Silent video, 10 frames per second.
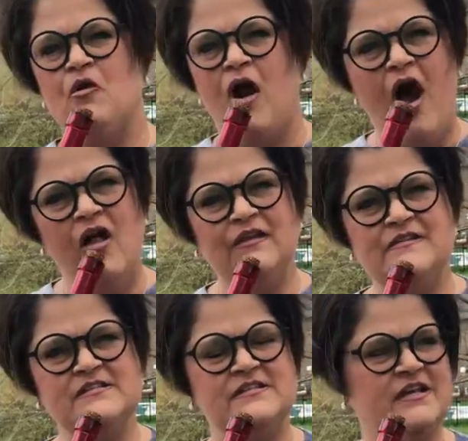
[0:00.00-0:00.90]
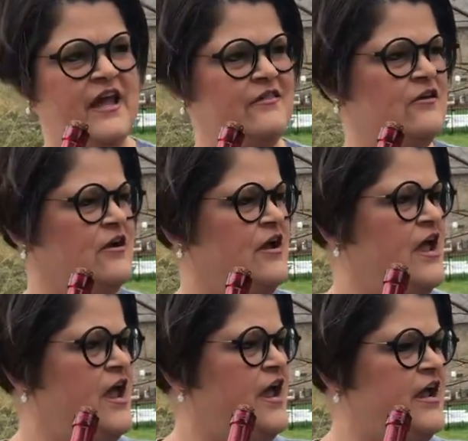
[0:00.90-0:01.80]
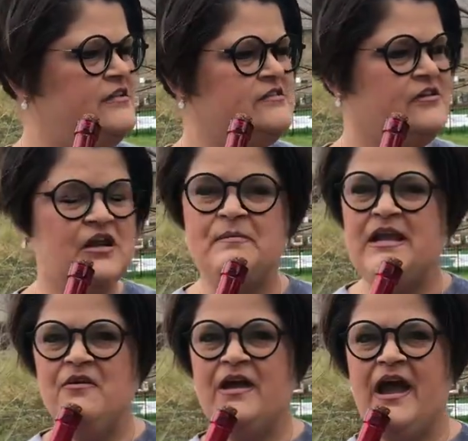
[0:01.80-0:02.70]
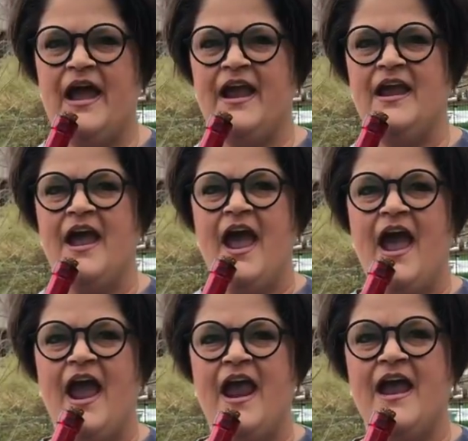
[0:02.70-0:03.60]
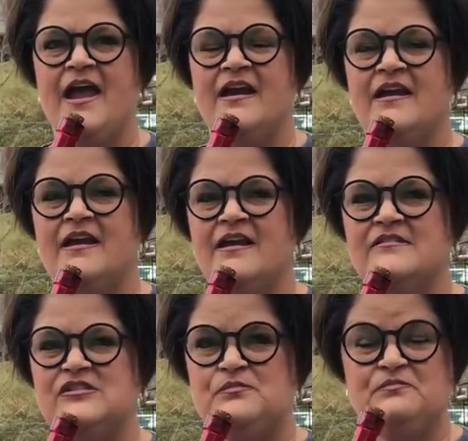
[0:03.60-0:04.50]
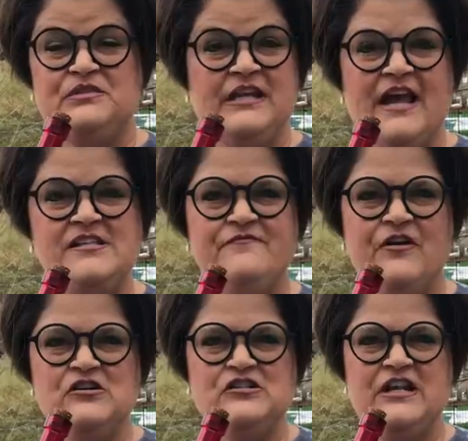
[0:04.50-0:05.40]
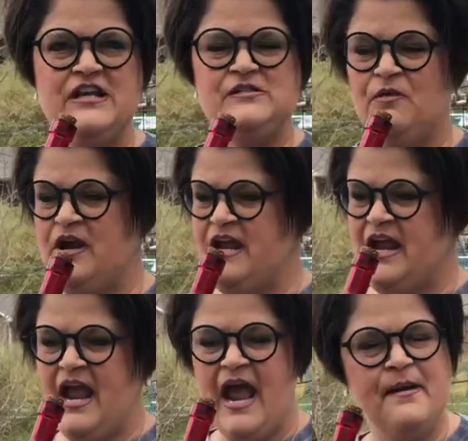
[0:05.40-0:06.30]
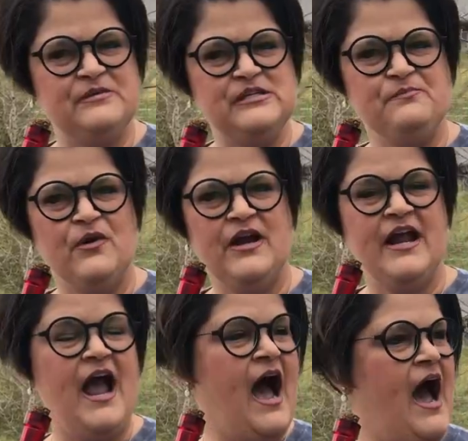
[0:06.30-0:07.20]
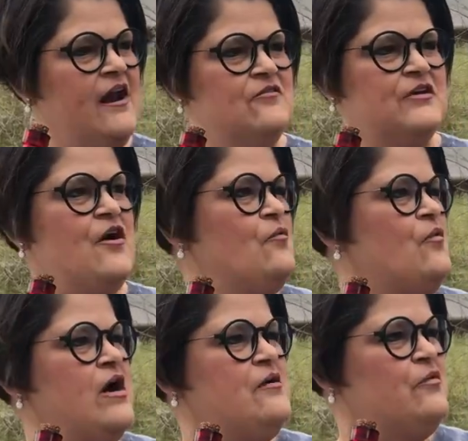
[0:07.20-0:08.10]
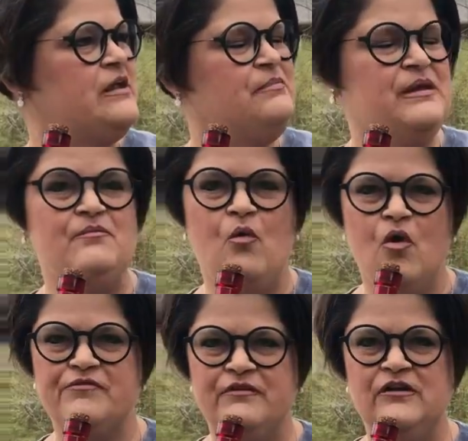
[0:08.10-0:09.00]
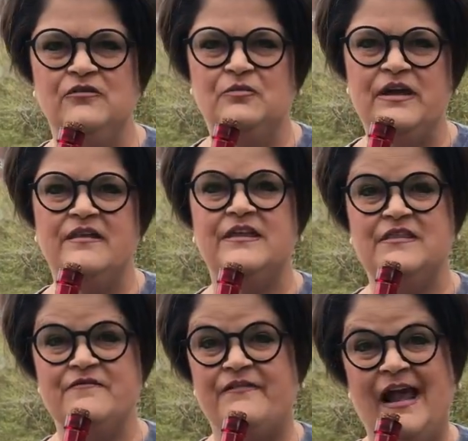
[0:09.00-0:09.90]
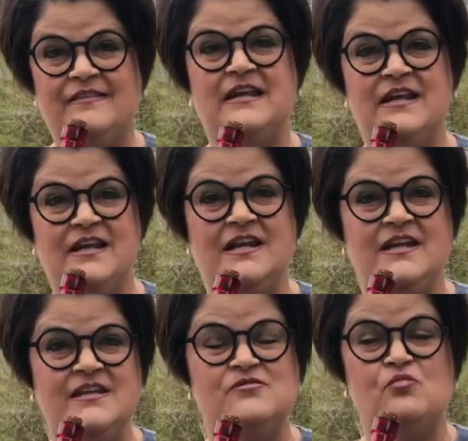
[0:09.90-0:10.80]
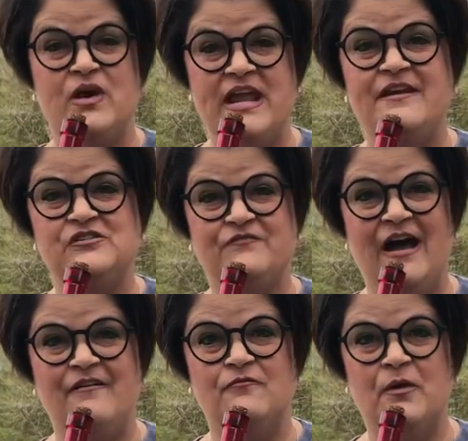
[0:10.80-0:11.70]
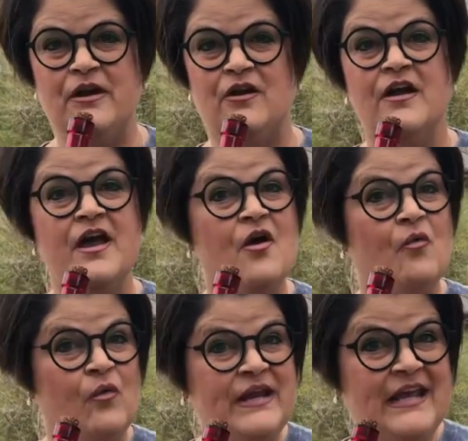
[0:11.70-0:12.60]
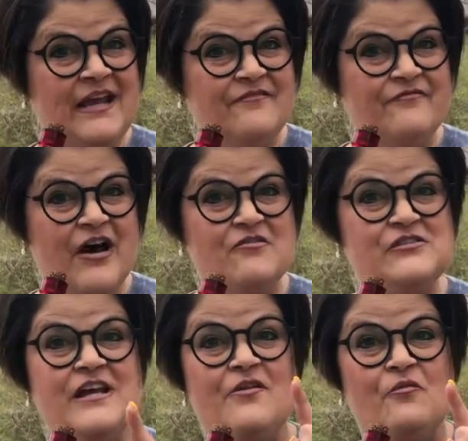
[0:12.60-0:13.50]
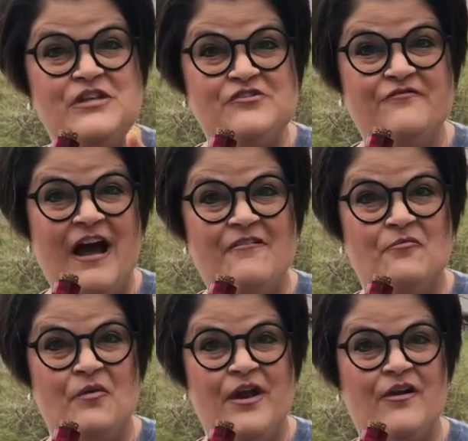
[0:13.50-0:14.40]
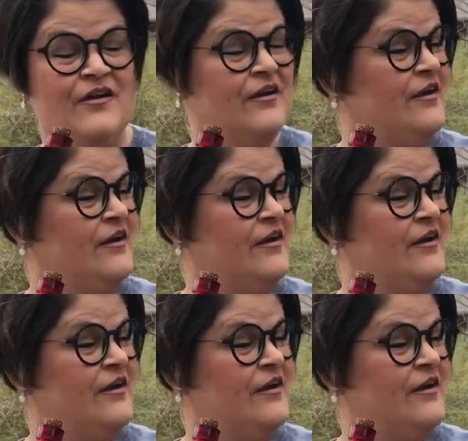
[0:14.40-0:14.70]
We're all in this together. It's going to be okay. And today's the first day of spring. Happy spring. I don't know what we could be more thrilled with than the fact that it is. We have survived winter. We did it, folks. We survived winter.